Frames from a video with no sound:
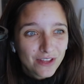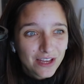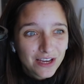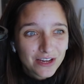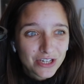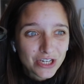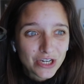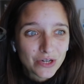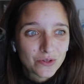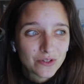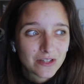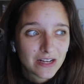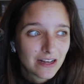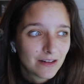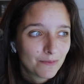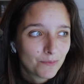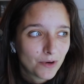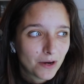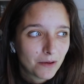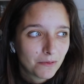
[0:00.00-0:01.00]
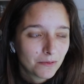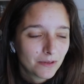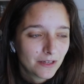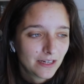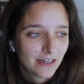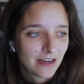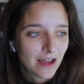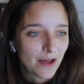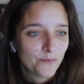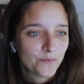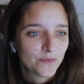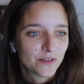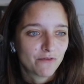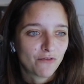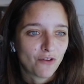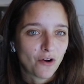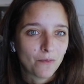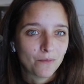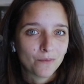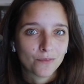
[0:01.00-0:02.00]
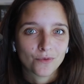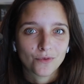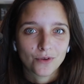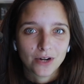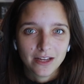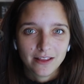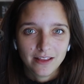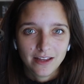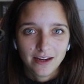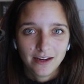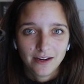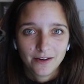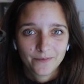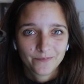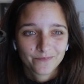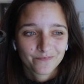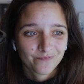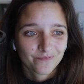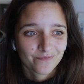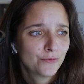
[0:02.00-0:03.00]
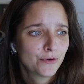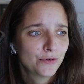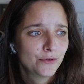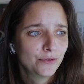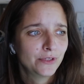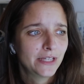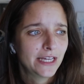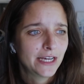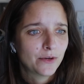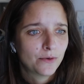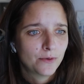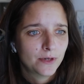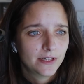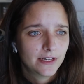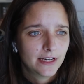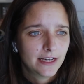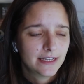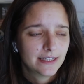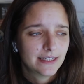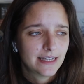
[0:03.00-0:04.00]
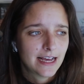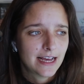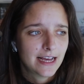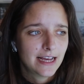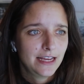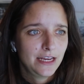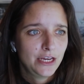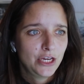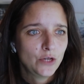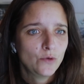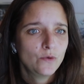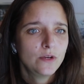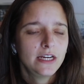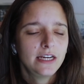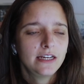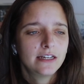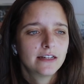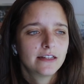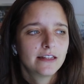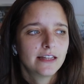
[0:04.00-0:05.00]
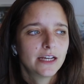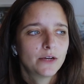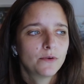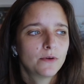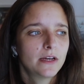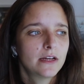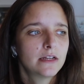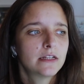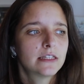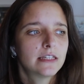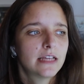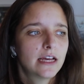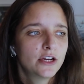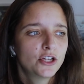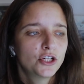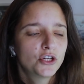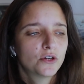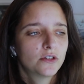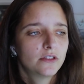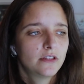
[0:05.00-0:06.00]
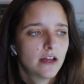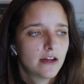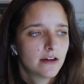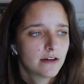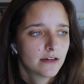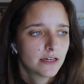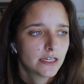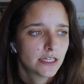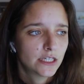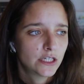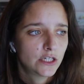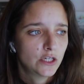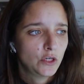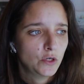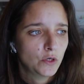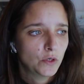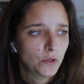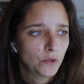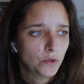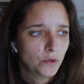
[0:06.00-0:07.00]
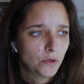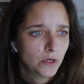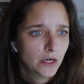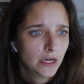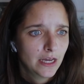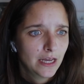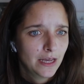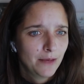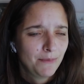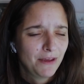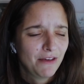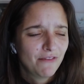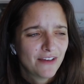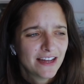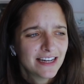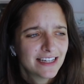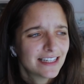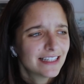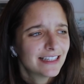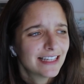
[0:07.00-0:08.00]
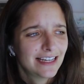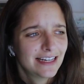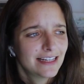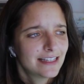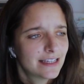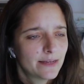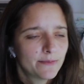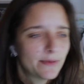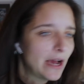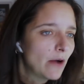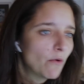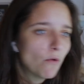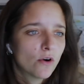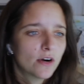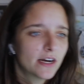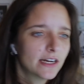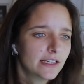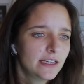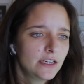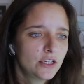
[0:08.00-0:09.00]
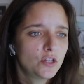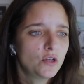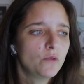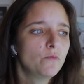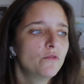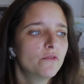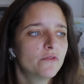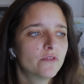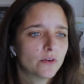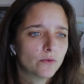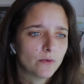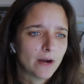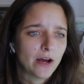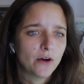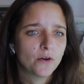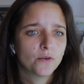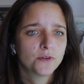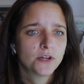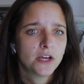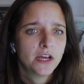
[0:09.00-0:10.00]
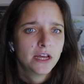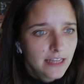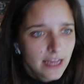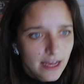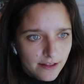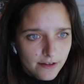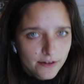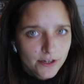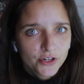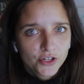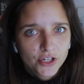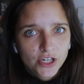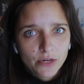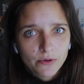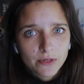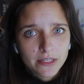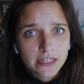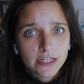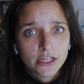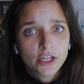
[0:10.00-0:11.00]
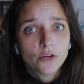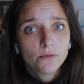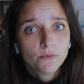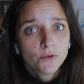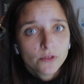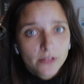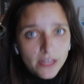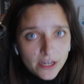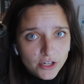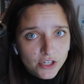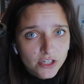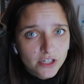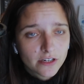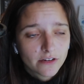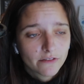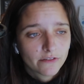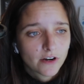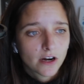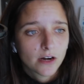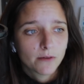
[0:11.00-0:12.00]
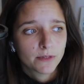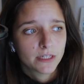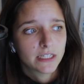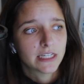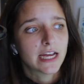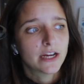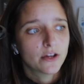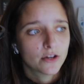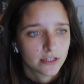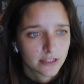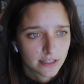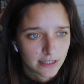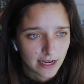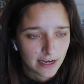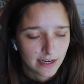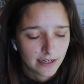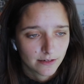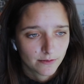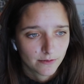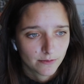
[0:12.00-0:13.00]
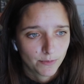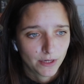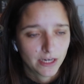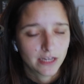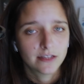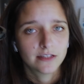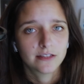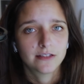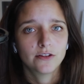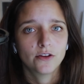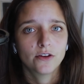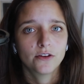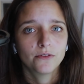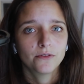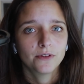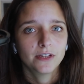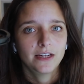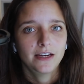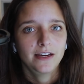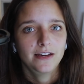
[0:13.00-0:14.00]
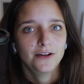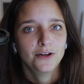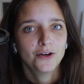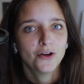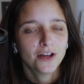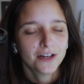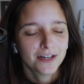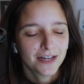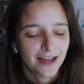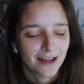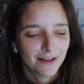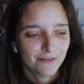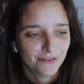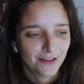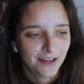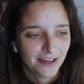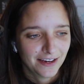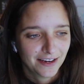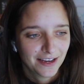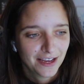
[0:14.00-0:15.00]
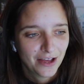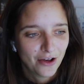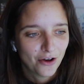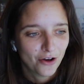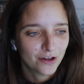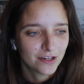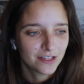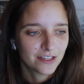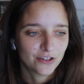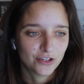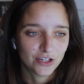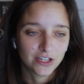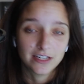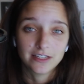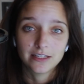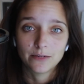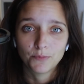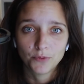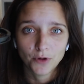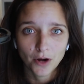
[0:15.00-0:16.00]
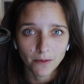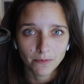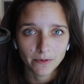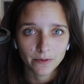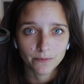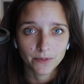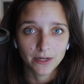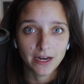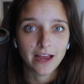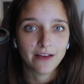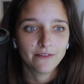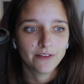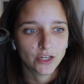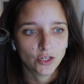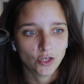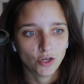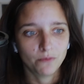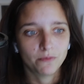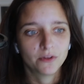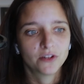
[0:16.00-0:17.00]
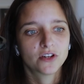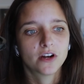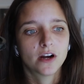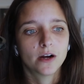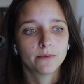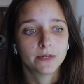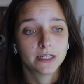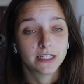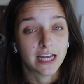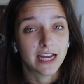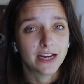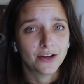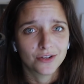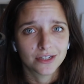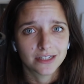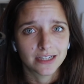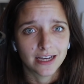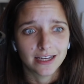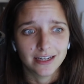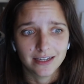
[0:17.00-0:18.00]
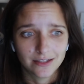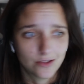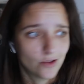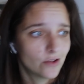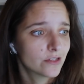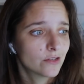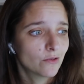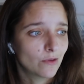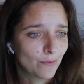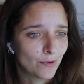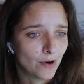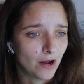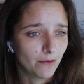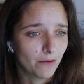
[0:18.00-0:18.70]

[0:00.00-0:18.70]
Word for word: of the issues that probably comes from breathing through liquid is that you need the liquid inside your lungs to be ventilated somehow, or at least to move around. The other issue is the accumulation of carbon dioxide, because not only not having oxygen is a problem, but having too much carbon dioxide is also a